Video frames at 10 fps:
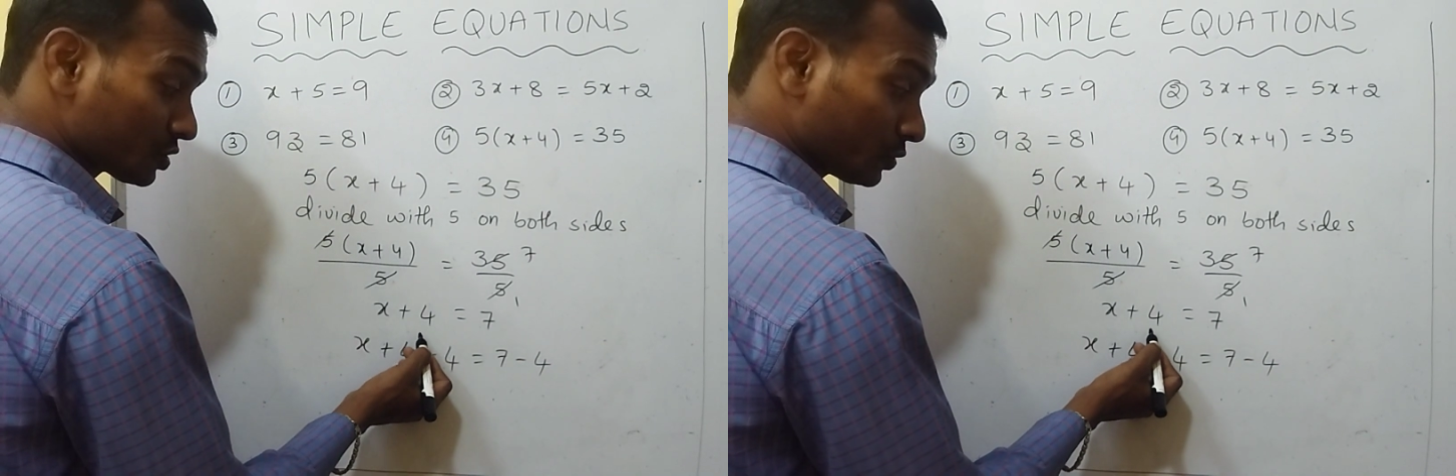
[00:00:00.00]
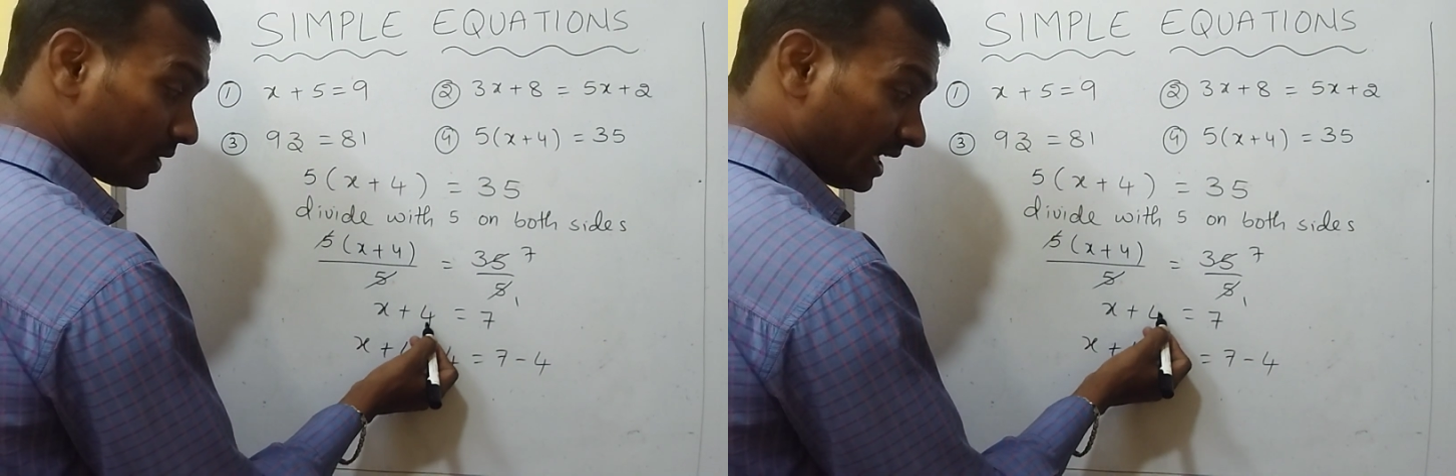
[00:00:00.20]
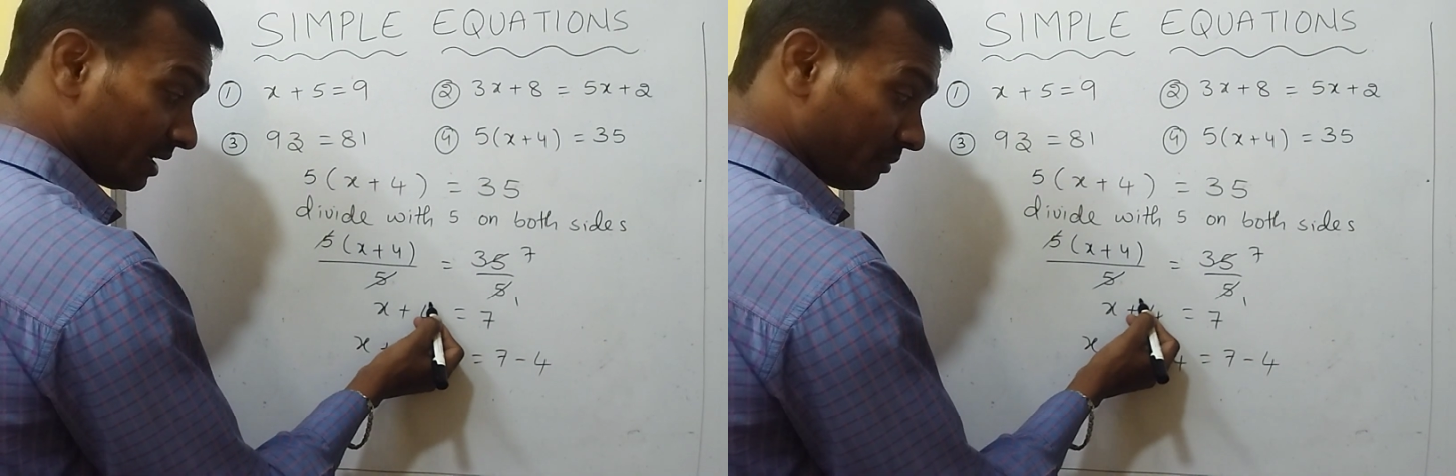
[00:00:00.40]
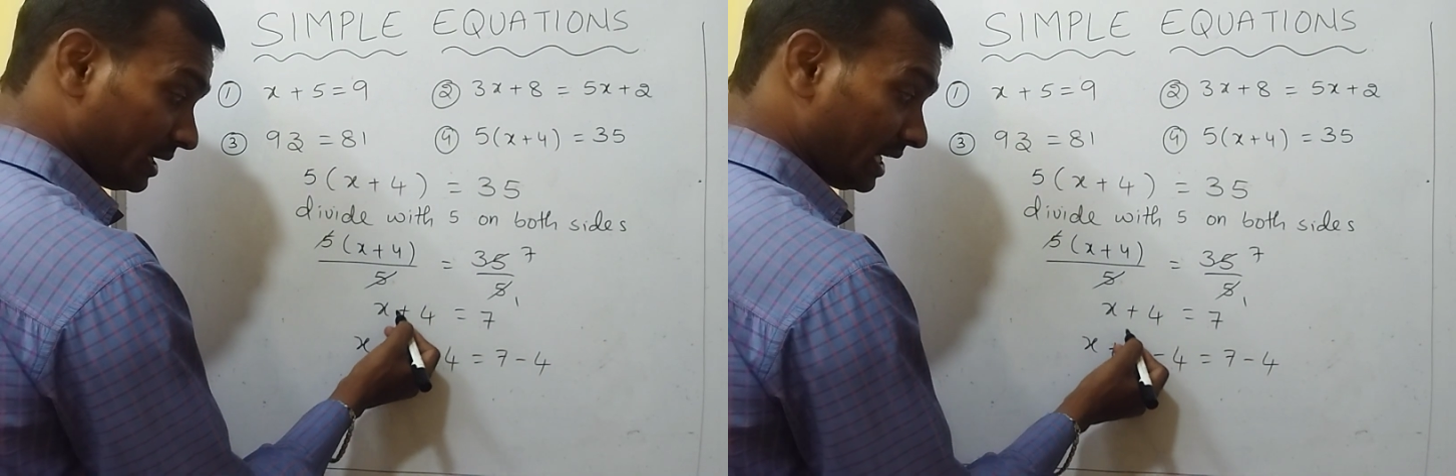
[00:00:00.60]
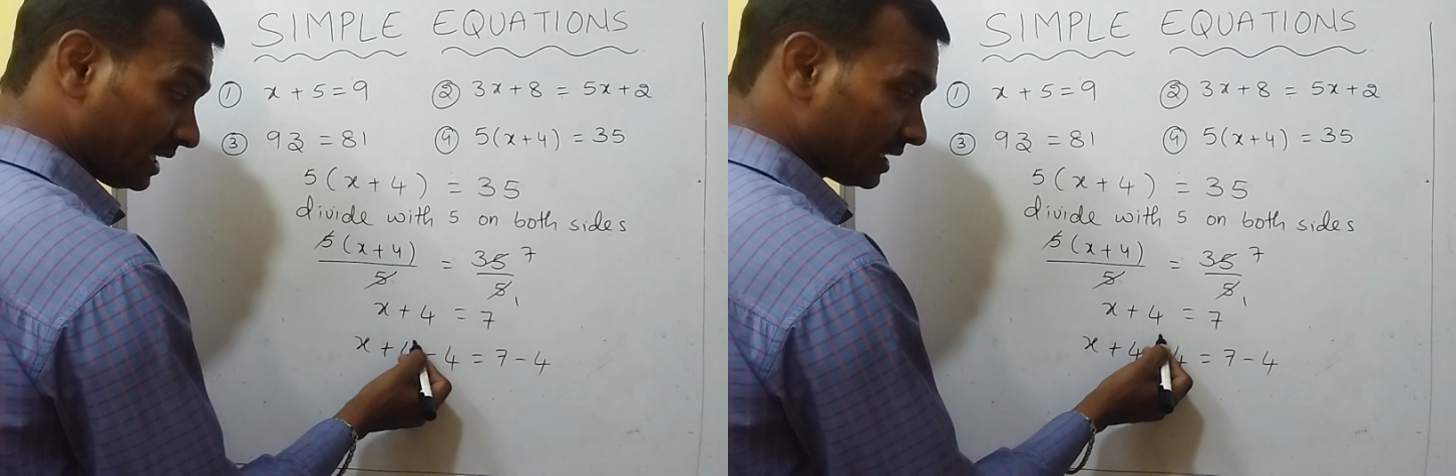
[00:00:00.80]
To
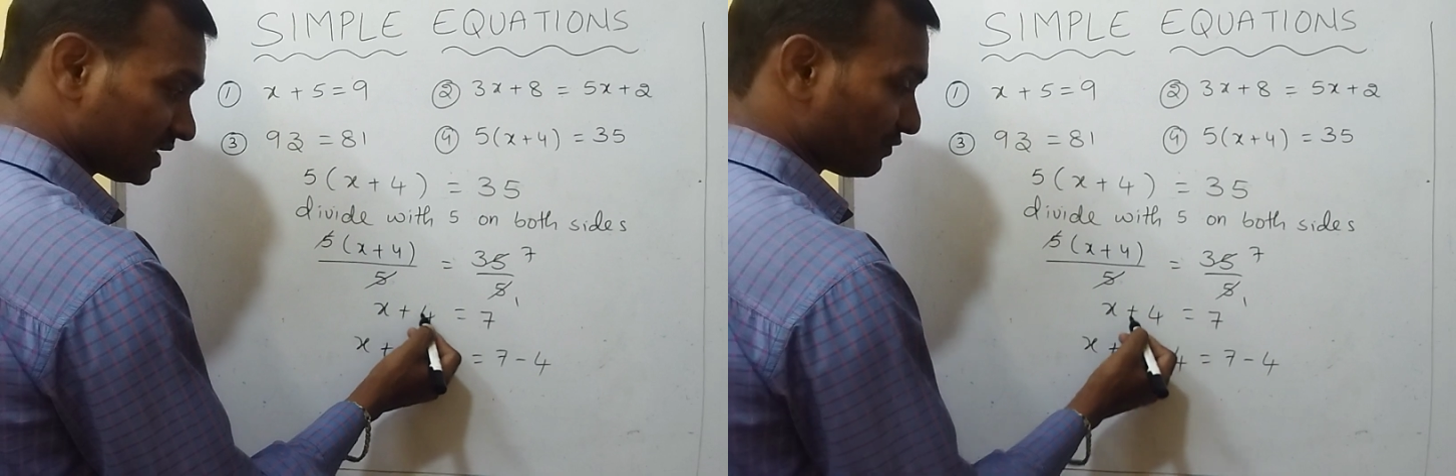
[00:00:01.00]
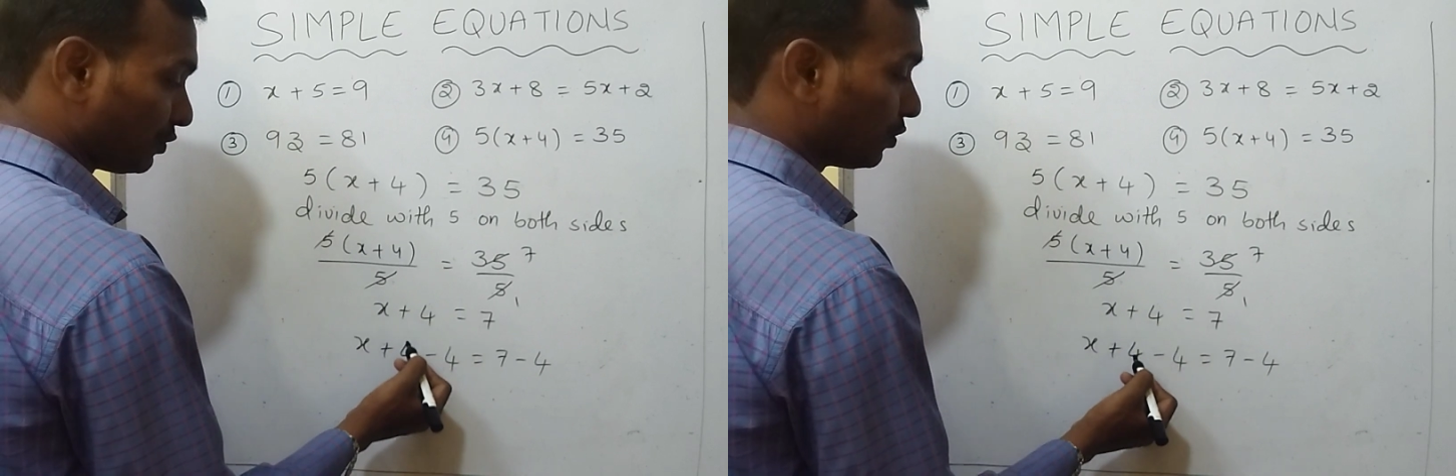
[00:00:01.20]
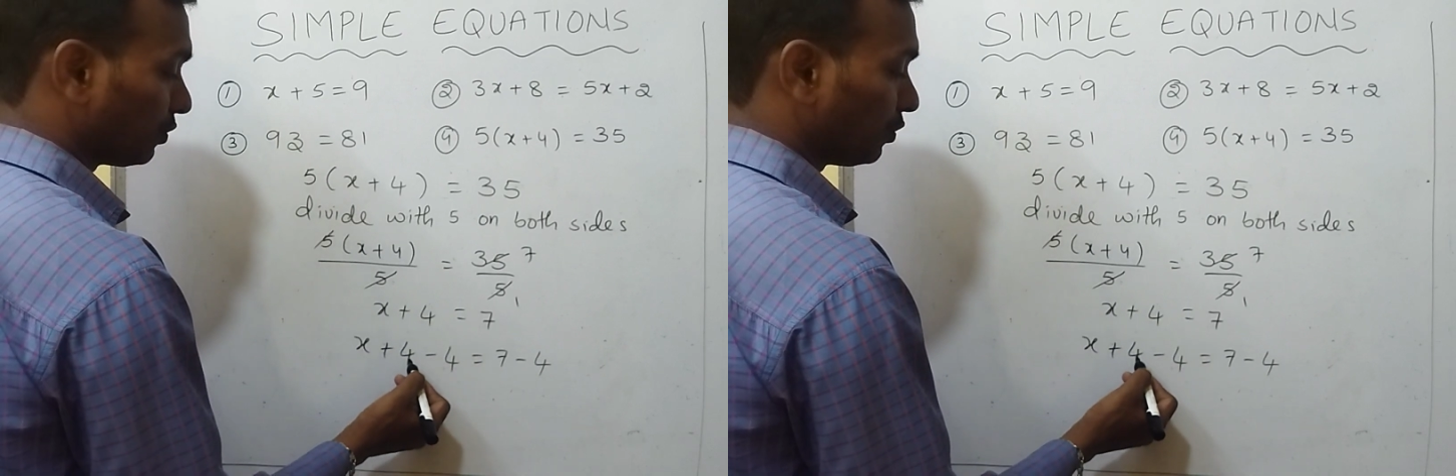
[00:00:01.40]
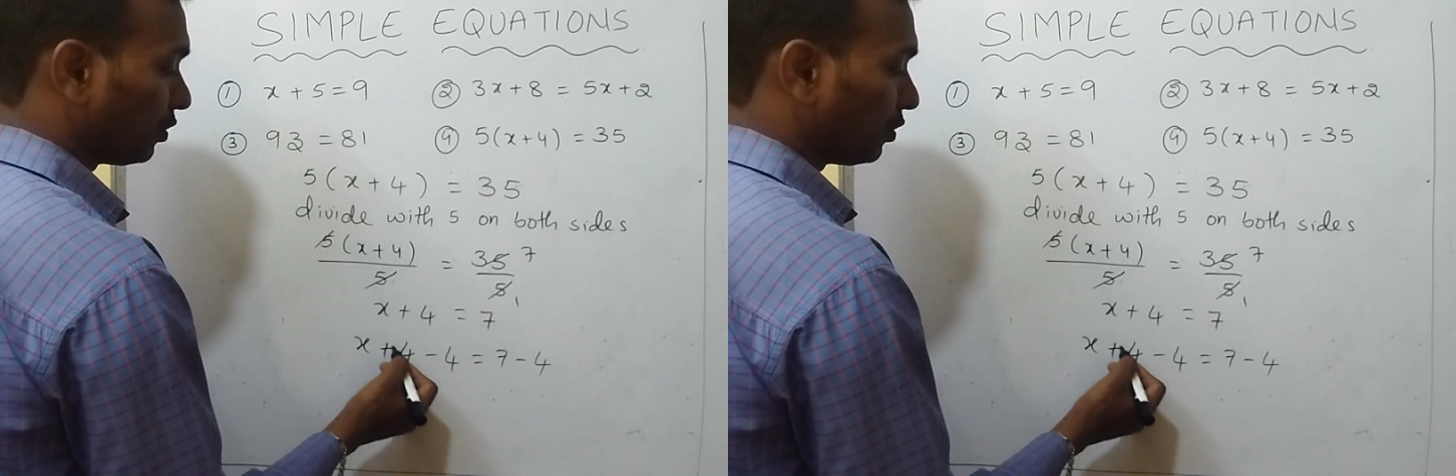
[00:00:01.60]
eliminate this 4.